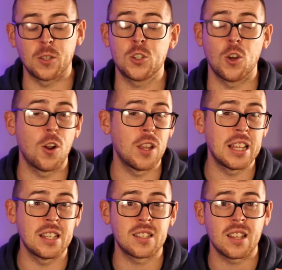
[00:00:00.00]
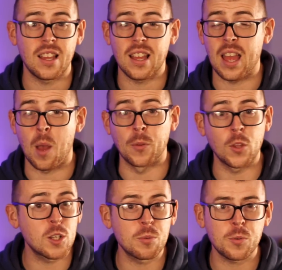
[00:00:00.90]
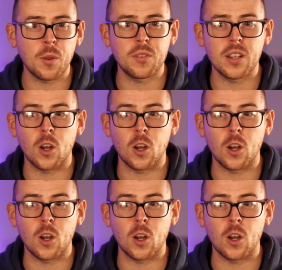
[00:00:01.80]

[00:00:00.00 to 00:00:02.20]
to share these announcements with you.